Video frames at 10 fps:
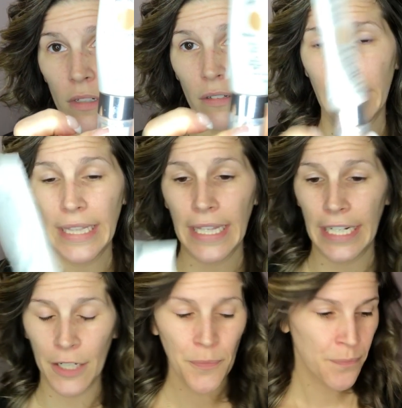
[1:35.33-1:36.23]
right
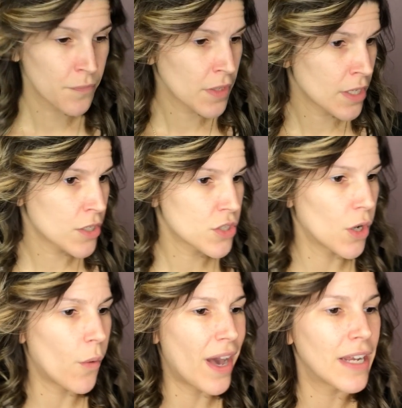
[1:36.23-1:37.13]
there.
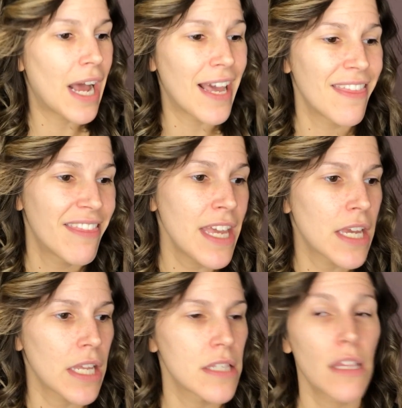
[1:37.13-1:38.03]
So, and I
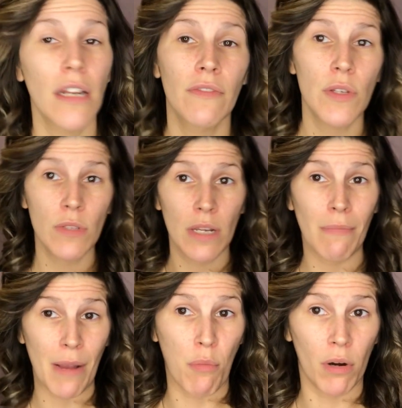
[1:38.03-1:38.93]
think instead of using
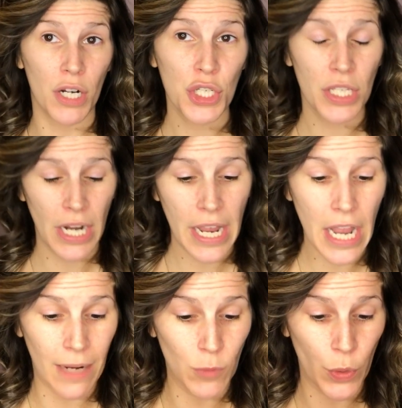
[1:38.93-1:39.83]
my brush today,
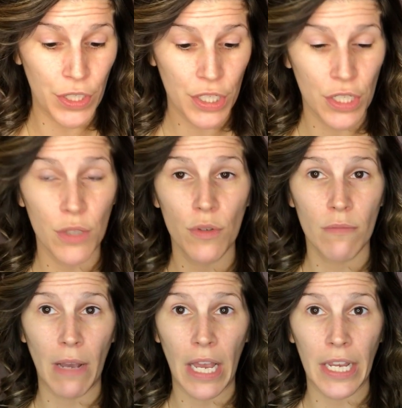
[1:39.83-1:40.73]
I'm going to use
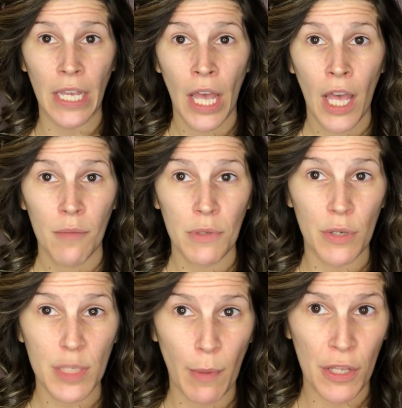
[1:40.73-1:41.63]
my beauty
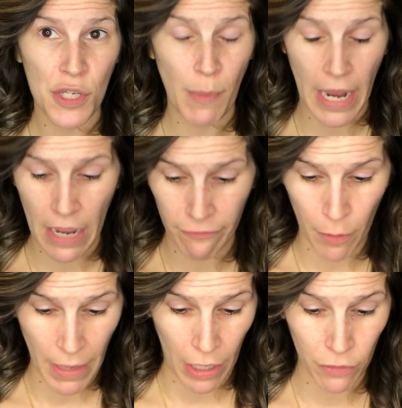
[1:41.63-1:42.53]
sponge
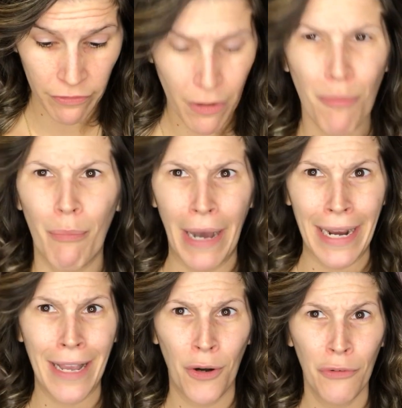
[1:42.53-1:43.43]
from e.l.f. By
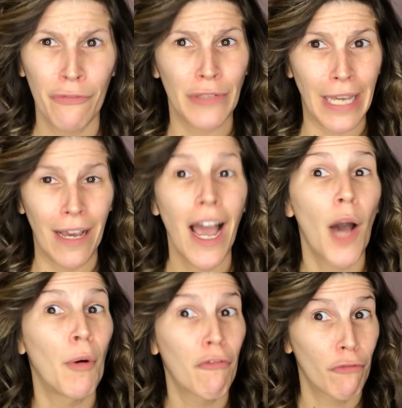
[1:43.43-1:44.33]
e.l.f. Yeah,
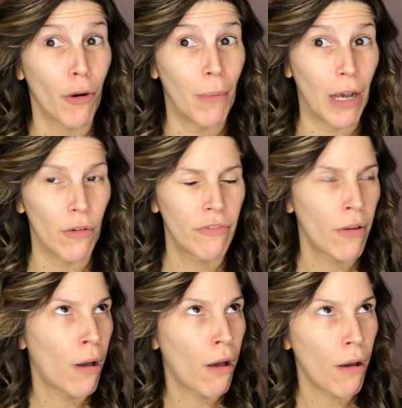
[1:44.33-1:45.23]
how about from e.l.f.
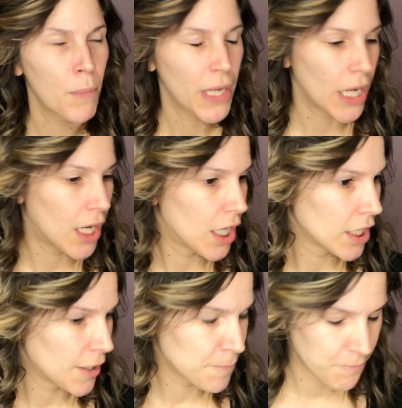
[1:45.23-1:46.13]
Oh my
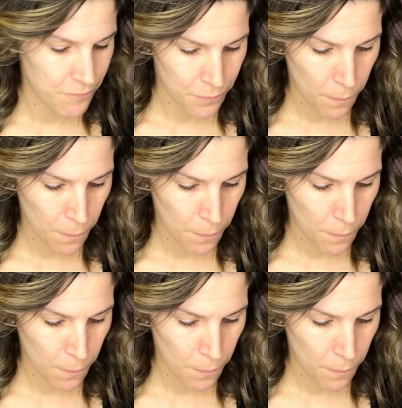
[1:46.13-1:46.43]
god.